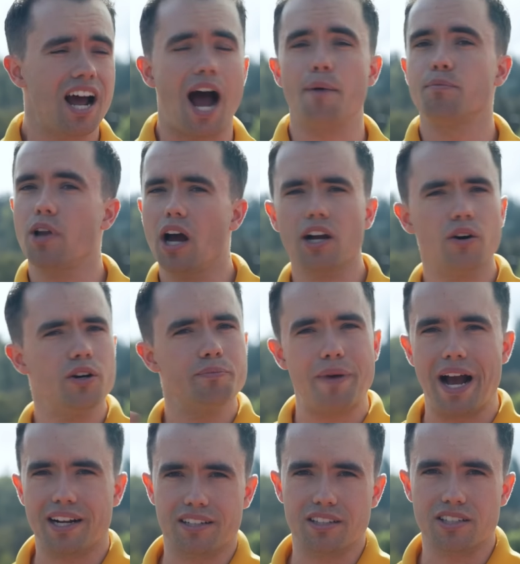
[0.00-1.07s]
I'm not going
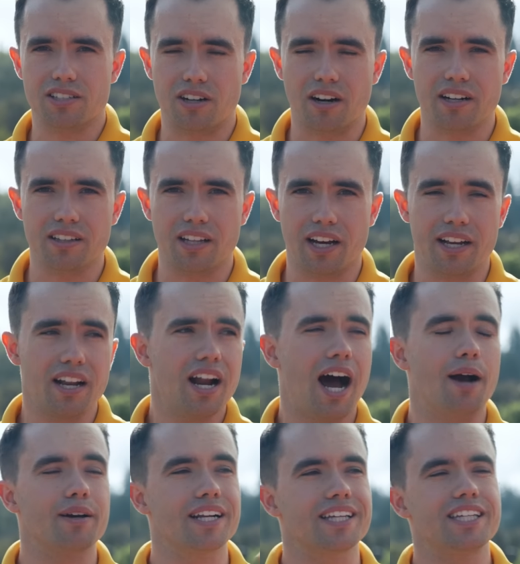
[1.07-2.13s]
back to the starting line.
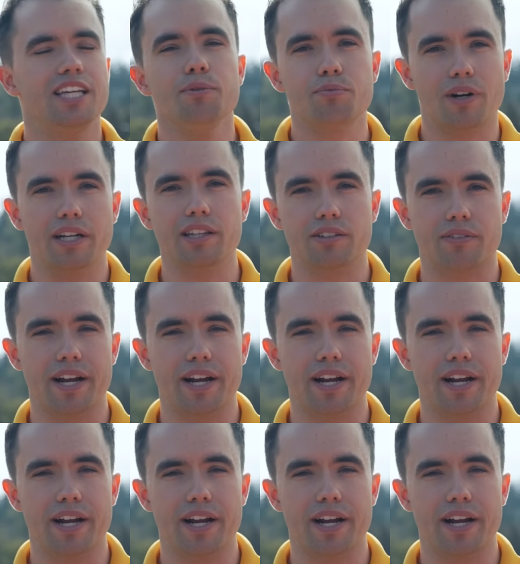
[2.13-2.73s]
I'm gonna keep running the